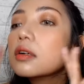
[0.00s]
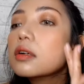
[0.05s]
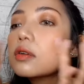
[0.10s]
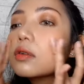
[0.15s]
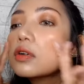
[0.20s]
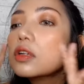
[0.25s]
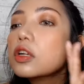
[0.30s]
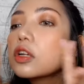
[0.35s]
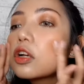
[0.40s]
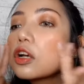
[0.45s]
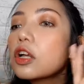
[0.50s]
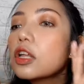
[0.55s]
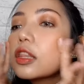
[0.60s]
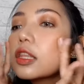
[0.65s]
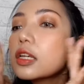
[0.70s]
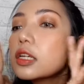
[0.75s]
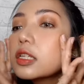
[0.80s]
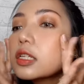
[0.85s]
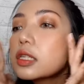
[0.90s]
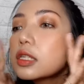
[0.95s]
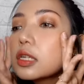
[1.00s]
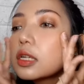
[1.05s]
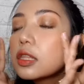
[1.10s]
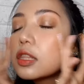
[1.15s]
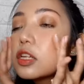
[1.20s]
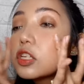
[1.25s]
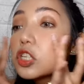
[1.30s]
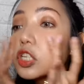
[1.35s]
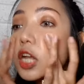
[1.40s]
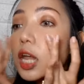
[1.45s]
what do you call this?
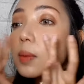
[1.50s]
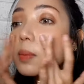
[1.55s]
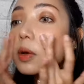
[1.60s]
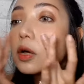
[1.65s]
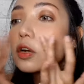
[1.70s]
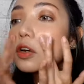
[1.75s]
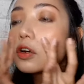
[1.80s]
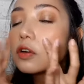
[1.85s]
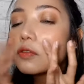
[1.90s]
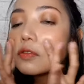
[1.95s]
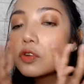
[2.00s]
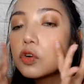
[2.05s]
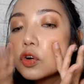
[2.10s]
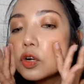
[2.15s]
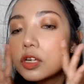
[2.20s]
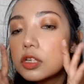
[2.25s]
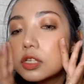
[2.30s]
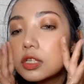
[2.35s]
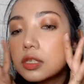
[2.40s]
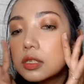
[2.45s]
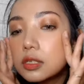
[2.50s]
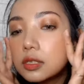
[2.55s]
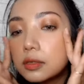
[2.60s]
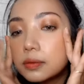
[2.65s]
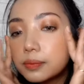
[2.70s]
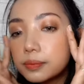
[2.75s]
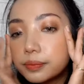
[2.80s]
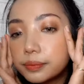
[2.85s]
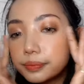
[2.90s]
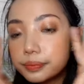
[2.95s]
The shea butter of course.
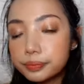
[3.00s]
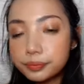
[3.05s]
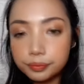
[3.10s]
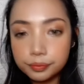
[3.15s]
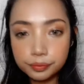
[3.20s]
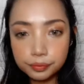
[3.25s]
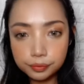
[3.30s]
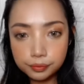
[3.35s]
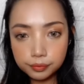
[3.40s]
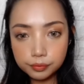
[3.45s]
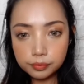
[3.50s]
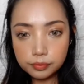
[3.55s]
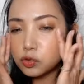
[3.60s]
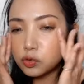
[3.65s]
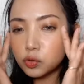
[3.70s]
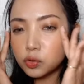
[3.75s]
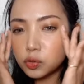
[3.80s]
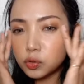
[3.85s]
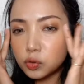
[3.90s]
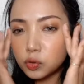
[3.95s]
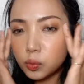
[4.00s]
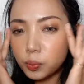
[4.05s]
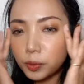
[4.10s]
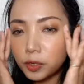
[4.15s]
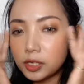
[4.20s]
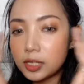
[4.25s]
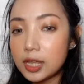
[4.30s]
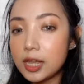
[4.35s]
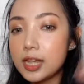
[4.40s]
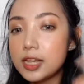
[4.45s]

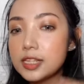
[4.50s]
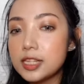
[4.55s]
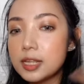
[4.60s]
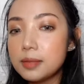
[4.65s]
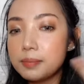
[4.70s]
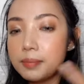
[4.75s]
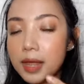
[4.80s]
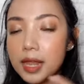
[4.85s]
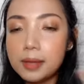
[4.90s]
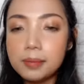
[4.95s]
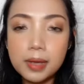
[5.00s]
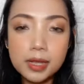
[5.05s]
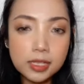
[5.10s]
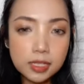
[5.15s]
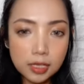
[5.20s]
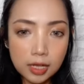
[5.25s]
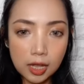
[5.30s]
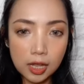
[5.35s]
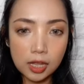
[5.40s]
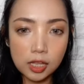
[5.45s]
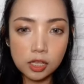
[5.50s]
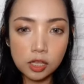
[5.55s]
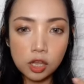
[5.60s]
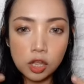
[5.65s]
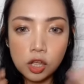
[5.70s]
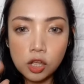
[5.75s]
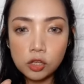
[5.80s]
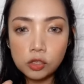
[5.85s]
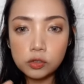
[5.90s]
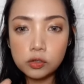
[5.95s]
Super nice. It made my skin
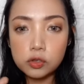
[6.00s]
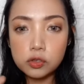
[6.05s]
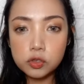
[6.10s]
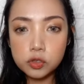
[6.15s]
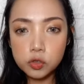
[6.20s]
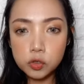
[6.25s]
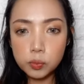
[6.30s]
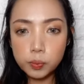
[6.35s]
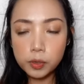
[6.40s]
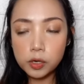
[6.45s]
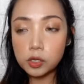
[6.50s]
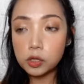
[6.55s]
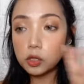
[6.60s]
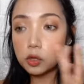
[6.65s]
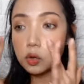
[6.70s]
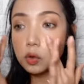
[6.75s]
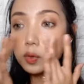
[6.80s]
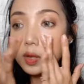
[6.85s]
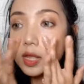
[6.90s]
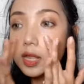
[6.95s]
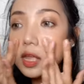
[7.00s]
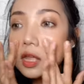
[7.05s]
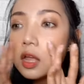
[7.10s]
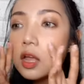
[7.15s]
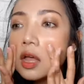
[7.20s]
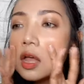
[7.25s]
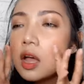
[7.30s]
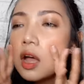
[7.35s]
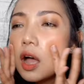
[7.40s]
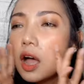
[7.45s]
look super glowy
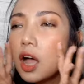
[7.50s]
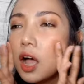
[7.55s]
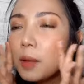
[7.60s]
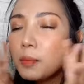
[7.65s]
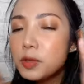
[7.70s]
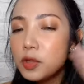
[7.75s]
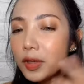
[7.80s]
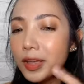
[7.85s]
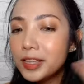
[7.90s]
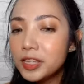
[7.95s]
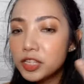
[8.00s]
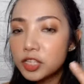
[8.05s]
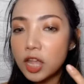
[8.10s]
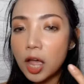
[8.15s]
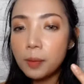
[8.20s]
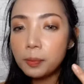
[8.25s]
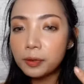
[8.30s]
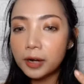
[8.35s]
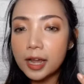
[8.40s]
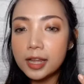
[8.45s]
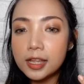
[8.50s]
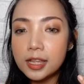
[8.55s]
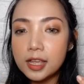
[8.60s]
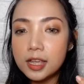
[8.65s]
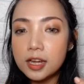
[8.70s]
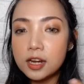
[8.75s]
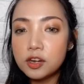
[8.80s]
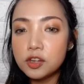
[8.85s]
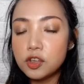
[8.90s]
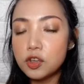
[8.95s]
um, you can stop right
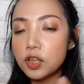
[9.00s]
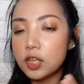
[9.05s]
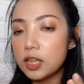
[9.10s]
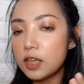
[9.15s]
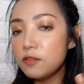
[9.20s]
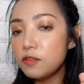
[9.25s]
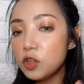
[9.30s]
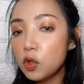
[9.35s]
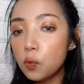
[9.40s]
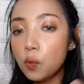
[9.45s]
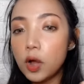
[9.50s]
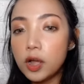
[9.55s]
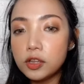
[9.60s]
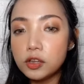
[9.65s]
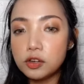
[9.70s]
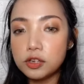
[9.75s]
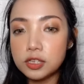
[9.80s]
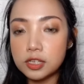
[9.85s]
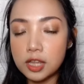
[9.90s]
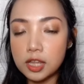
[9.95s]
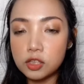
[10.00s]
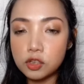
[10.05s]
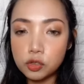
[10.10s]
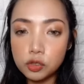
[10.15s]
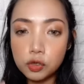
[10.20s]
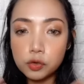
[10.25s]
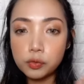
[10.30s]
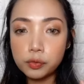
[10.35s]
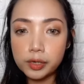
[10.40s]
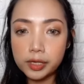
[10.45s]
here. You, if you want your skin to
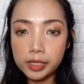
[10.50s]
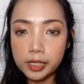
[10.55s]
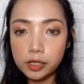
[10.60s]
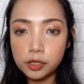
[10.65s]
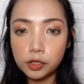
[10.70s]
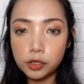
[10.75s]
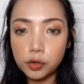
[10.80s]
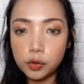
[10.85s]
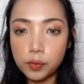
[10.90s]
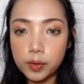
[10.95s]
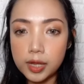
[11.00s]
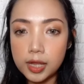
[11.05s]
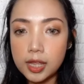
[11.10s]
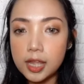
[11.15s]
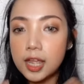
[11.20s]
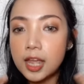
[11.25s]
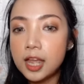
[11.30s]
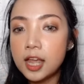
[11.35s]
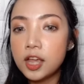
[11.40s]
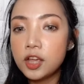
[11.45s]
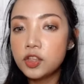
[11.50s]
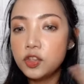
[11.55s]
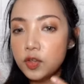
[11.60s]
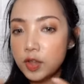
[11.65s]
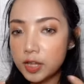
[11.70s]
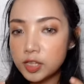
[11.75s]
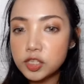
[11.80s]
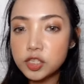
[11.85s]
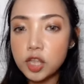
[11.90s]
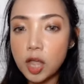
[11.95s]
look really glowy, you
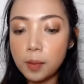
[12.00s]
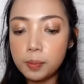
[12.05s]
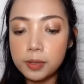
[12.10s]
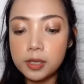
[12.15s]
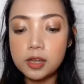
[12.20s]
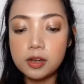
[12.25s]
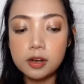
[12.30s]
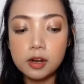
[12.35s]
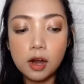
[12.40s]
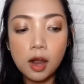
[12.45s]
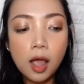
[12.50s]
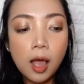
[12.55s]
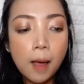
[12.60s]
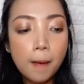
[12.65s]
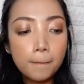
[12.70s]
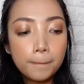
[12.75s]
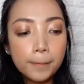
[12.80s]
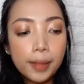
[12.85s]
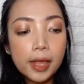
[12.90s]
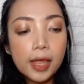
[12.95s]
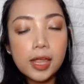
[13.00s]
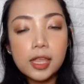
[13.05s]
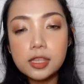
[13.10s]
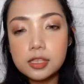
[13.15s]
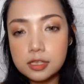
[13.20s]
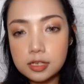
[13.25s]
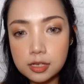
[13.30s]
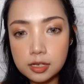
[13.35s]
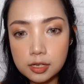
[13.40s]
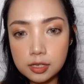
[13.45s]
can stop here.
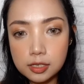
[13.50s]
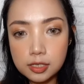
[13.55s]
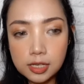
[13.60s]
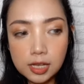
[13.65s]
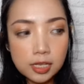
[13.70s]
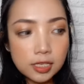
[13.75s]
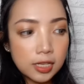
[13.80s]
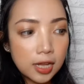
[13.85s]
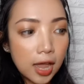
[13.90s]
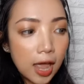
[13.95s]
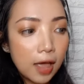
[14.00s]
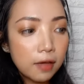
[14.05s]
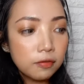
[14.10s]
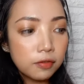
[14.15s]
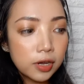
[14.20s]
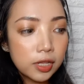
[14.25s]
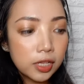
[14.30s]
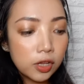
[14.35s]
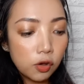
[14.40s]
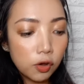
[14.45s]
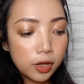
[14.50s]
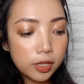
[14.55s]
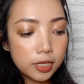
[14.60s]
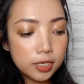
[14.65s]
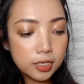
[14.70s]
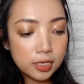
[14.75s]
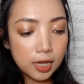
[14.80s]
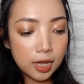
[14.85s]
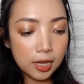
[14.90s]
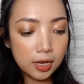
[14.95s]
But since I have really oily
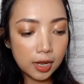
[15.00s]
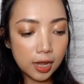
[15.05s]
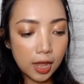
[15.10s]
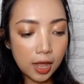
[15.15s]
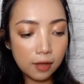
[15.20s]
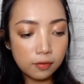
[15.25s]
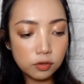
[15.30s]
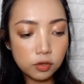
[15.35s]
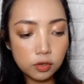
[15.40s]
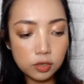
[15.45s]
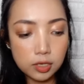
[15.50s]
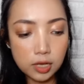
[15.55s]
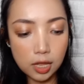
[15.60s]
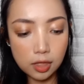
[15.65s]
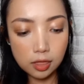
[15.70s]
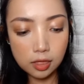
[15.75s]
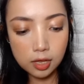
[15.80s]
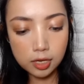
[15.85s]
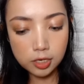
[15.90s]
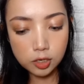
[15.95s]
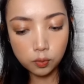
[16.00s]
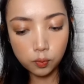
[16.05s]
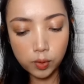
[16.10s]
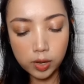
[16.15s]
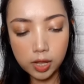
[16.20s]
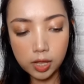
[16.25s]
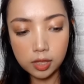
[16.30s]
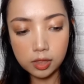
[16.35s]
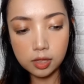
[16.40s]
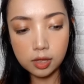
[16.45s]
skin, I have to set this
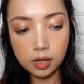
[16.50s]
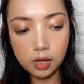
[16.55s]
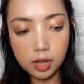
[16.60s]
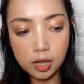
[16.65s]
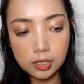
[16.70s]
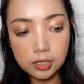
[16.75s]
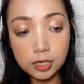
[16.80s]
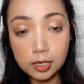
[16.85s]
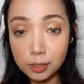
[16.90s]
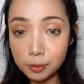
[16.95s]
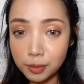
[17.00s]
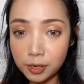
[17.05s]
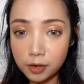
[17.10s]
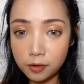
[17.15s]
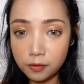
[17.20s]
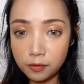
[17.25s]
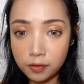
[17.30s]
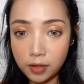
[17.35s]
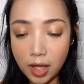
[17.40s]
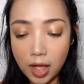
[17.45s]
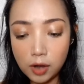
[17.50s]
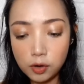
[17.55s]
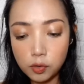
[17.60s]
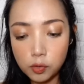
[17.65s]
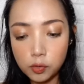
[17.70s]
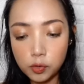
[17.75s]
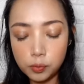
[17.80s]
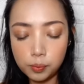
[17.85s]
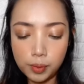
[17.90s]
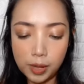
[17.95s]
with a little bit of
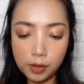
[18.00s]
arrowroot